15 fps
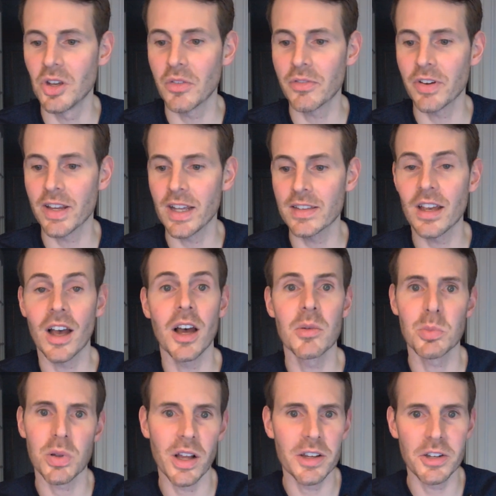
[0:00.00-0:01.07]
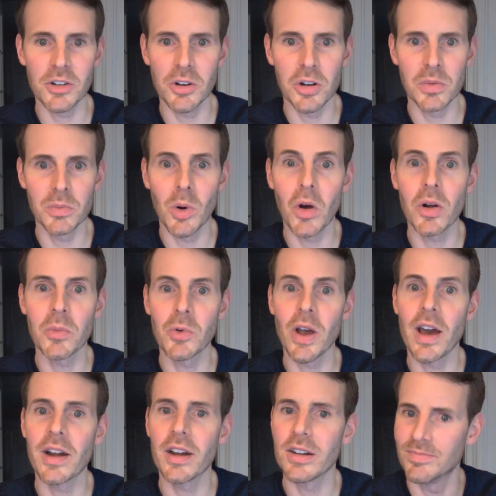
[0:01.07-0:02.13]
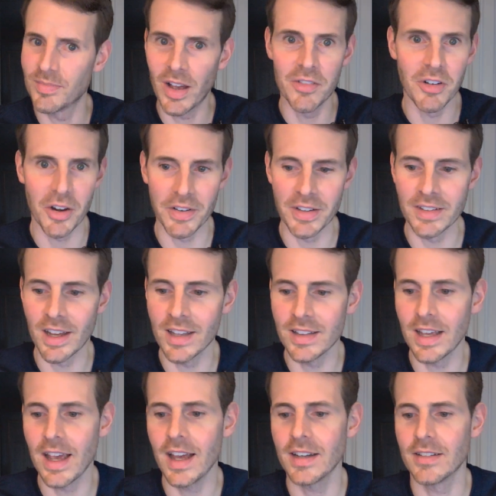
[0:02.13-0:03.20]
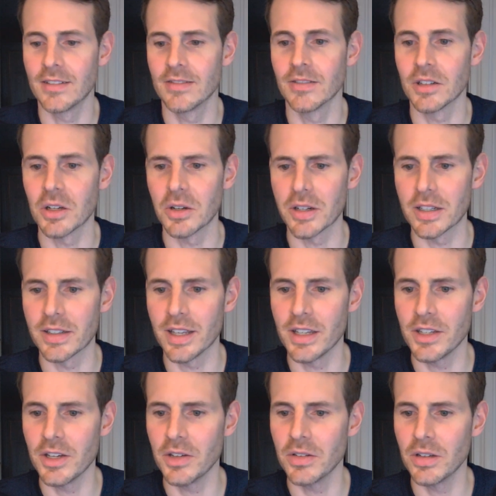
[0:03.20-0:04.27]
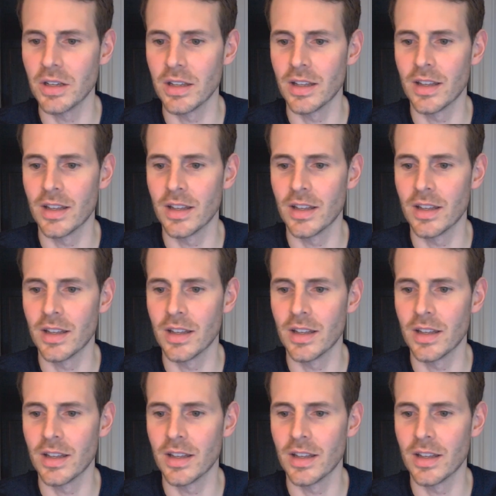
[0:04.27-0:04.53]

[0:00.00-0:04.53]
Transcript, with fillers: Don't forget to unplug your own modem router. I've already done that. We'll go continue.